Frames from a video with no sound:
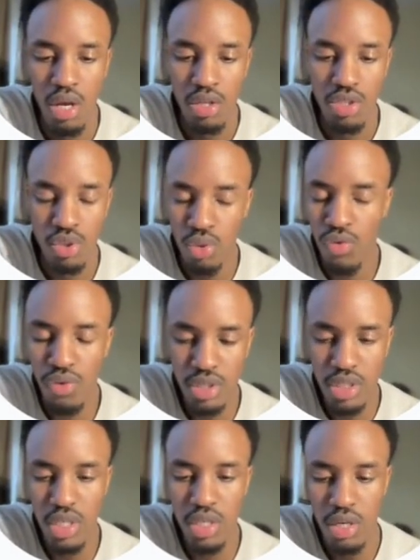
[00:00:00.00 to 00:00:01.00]
so the
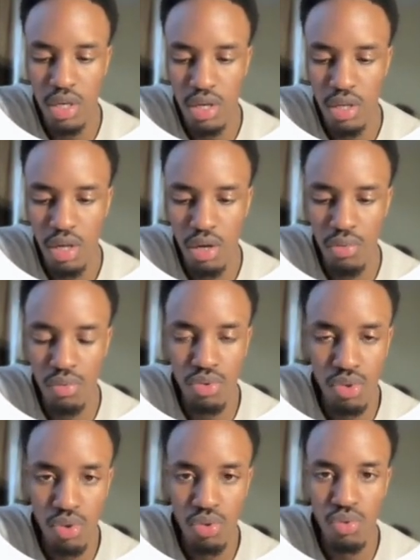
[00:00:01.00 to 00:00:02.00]
first thing
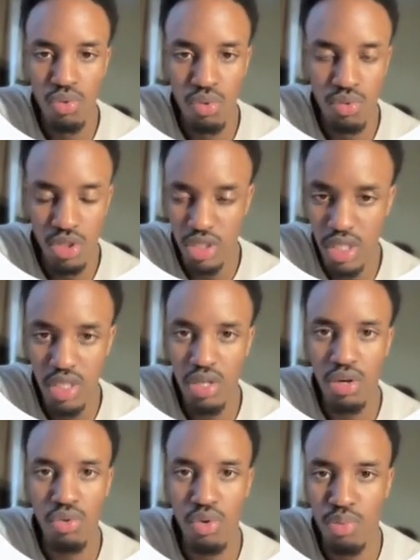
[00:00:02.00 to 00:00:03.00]
you see
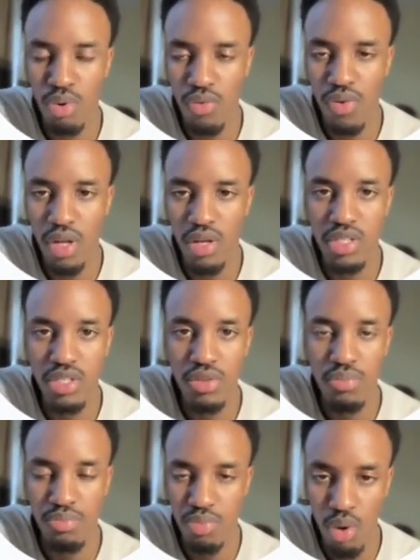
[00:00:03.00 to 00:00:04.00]
on the profile is the
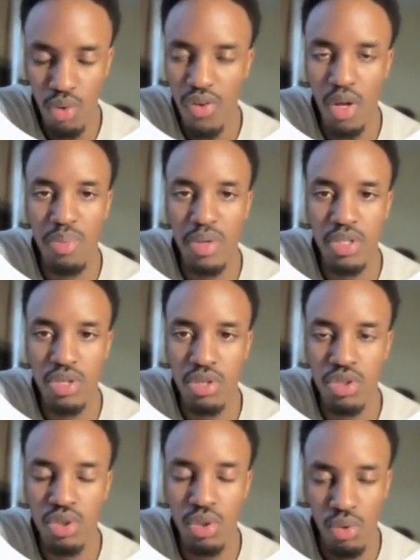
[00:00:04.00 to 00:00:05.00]
profile picture. So